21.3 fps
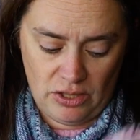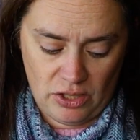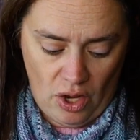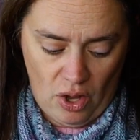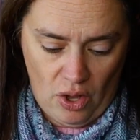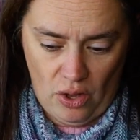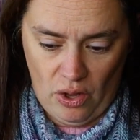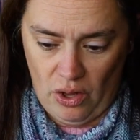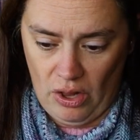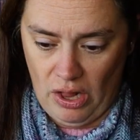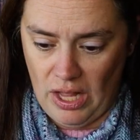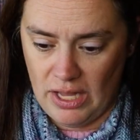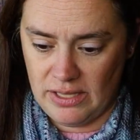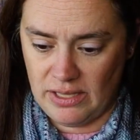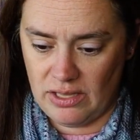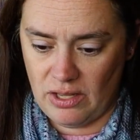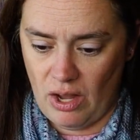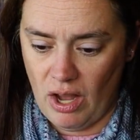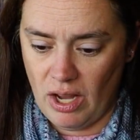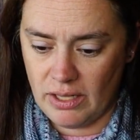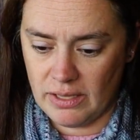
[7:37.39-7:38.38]
tall
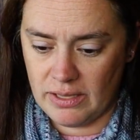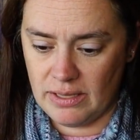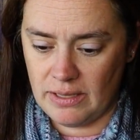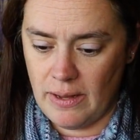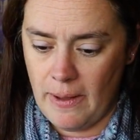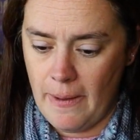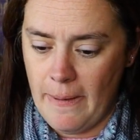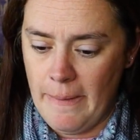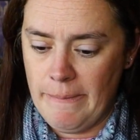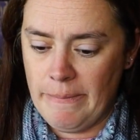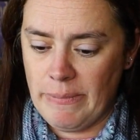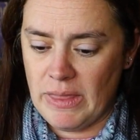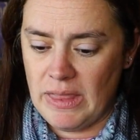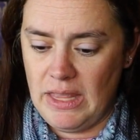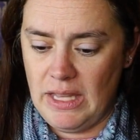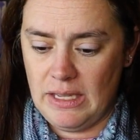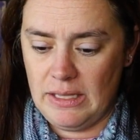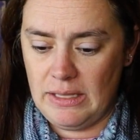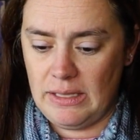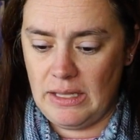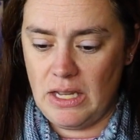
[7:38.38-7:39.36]
socks.
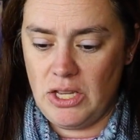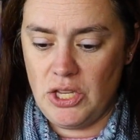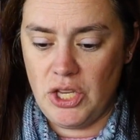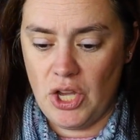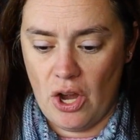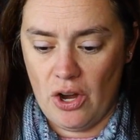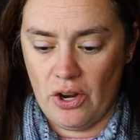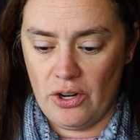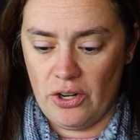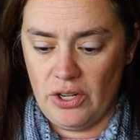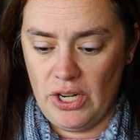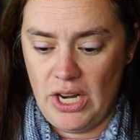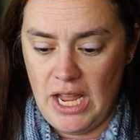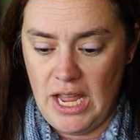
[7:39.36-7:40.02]
This yarn